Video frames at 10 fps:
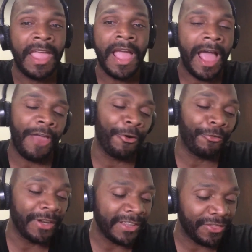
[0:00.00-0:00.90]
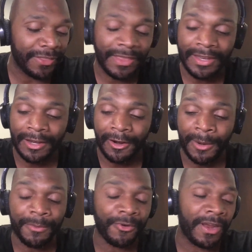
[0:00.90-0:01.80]
I don't really think they need to
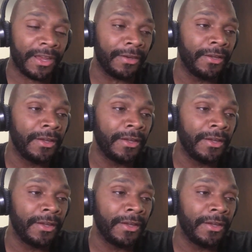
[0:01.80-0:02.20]
upgrade.